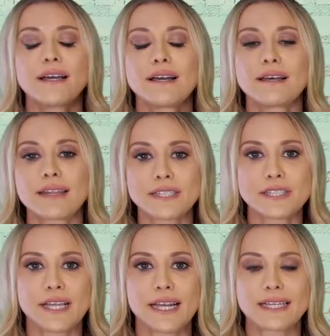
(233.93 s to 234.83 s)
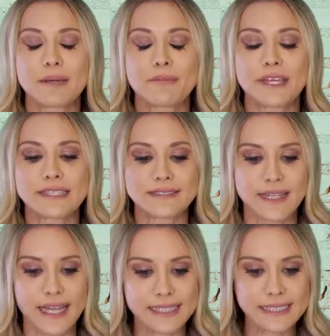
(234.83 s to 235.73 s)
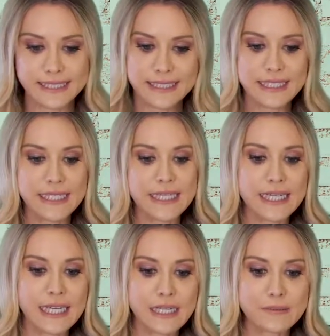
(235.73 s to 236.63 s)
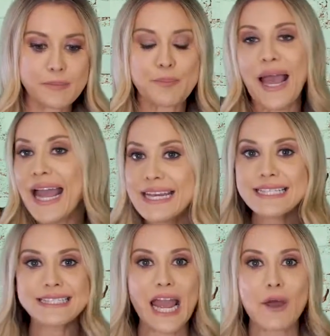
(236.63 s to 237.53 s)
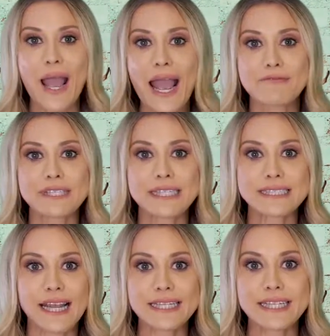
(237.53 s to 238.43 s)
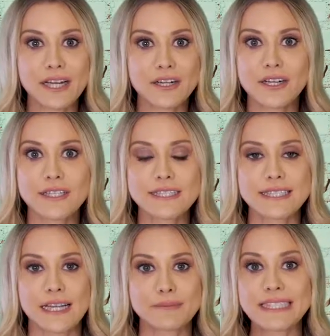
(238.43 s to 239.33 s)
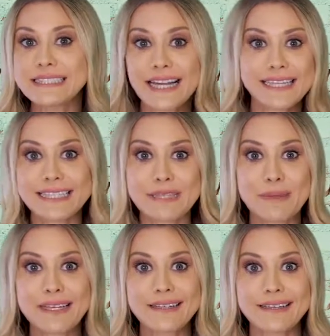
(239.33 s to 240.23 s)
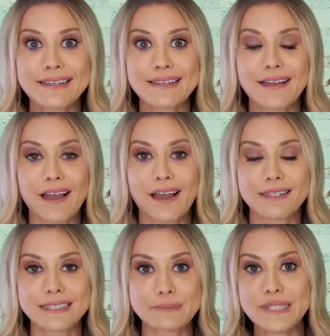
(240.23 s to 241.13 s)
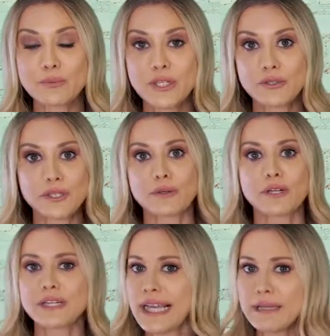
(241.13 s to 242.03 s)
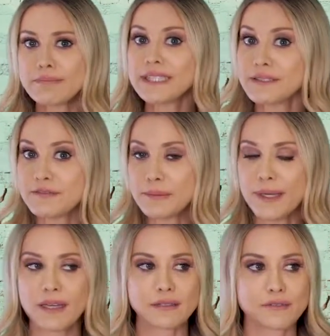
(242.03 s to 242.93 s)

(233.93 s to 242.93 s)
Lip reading: that just kind of kept things light. Ben is now having night terrors. He's got a demon. We don't know her name. It's a female. Of